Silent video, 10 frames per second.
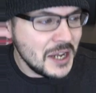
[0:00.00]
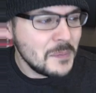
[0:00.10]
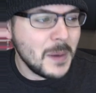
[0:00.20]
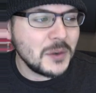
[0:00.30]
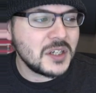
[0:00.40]

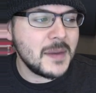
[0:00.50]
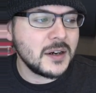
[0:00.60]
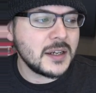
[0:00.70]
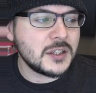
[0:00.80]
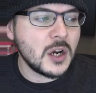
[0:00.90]
Most
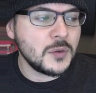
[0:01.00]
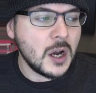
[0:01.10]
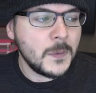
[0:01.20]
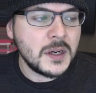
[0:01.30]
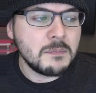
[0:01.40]
Americans don't
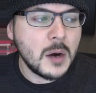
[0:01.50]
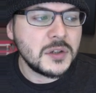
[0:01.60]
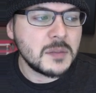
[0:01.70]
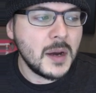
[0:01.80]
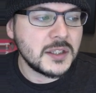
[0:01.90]
know that in
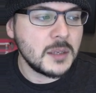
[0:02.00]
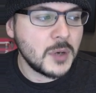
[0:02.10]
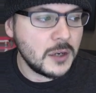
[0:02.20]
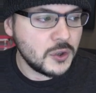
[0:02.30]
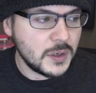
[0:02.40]
most Muslim
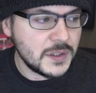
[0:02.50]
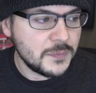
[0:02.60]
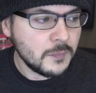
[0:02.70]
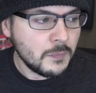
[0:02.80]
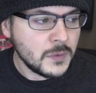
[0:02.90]
countries,
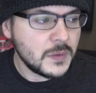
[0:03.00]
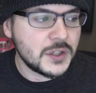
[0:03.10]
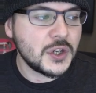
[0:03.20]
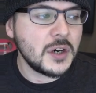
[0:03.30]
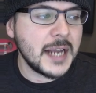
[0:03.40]
the
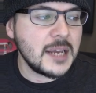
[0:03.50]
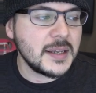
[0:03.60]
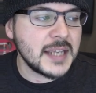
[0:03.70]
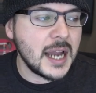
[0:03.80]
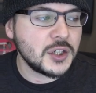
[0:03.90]
surname is
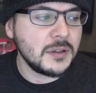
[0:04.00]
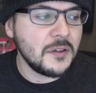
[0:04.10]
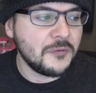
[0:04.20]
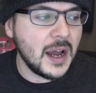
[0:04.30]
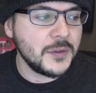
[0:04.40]
actually the
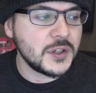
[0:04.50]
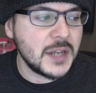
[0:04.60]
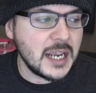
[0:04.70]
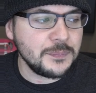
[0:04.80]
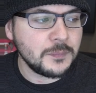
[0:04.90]
father's
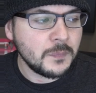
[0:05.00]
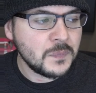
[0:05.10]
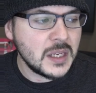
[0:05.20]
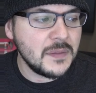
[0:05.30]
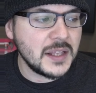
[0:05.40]
name.
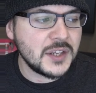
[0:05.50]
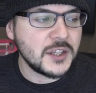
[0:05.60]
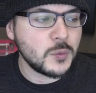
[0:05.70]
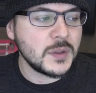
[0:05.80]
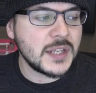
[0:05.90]
He then
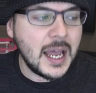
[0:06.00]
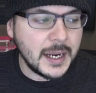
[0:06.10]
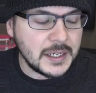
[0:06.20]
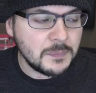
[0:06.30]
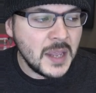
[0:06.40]
says
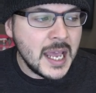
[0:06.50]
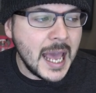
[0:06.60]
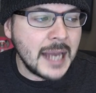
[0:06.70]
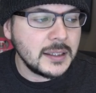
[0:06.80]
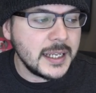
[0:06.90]
resign
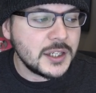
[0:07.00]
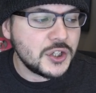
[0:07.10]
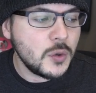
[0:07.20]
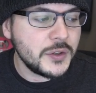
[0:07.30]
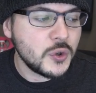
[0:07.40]
and links
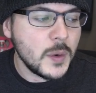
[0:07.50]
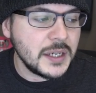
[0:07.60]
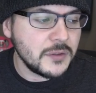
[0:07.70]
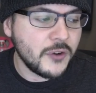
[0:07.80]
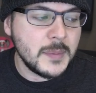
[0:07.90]
to a
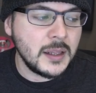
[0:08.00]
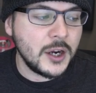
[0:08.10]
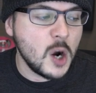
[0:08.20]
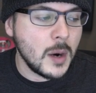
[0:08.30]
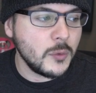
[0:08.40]
tweet from Ilhan
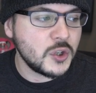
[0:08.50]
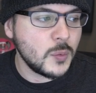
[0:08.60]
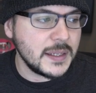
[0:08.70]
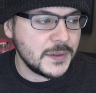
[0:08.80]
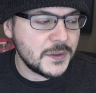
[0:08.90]
Omar, which
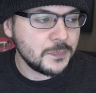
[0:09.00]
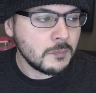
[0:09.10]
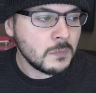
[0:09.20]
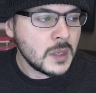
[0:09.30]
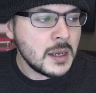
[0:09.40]
reads,
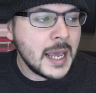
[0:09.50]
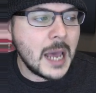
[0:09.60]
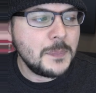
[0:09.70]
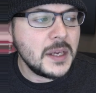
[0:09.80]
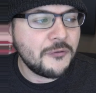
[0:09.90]

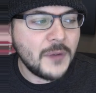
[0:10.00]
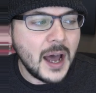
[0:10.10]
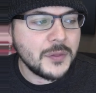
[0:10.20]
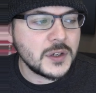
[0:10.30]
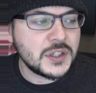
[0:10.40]
Happy
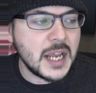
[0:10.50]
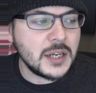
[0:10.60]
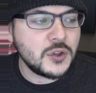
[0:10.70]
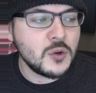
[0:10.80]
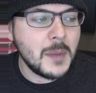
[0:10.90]
Father's Day
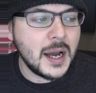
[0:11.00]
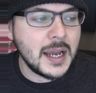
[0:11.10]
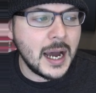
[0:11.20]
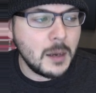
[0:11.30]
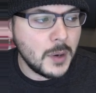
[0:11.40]
to my
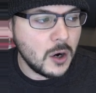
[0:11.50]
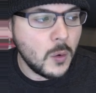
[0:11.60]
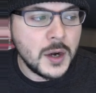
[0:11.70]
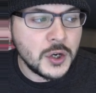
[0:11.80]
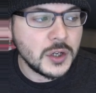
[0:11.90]
Abo,
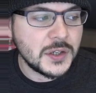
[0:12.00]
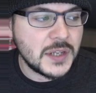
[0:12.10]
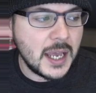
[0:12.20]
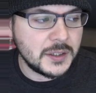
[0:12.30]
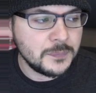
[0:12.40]
Nur
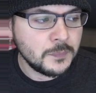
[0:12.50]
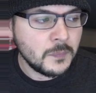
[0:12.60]
Said.